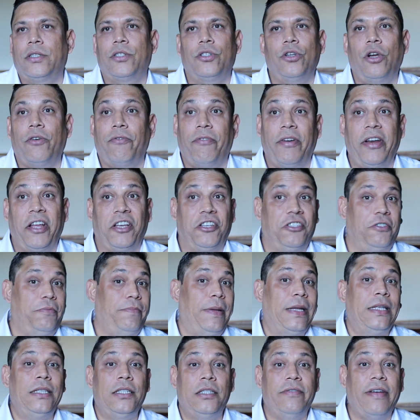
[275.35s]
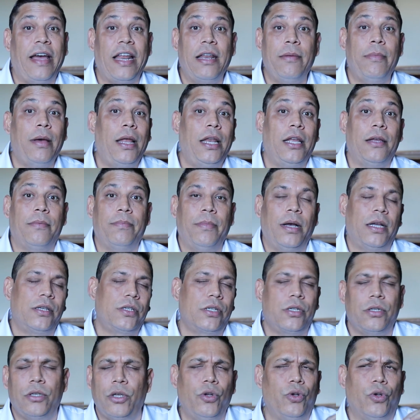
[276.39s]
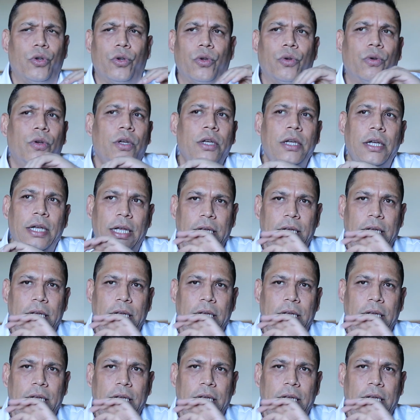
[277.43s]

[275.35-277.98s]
It's not very expensive animalic musk. No, no, no.